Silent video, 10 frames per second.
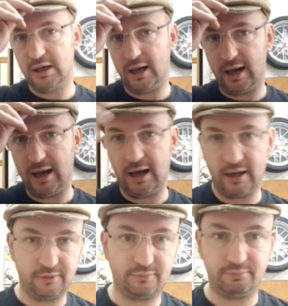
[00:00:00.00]

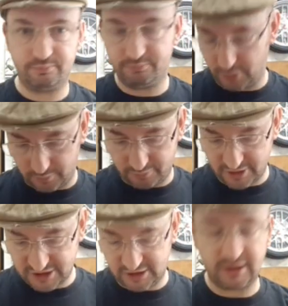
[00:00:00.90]
And by
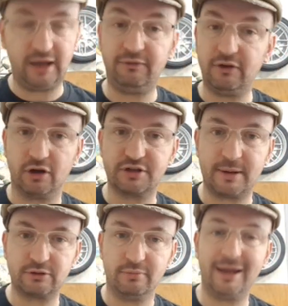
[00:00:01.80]
pressing, if you've got a
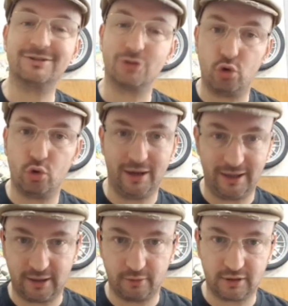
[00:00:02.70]
Spectrum Next or
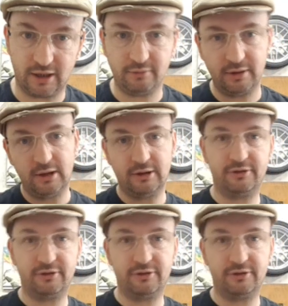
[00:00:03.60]
an Go Clone,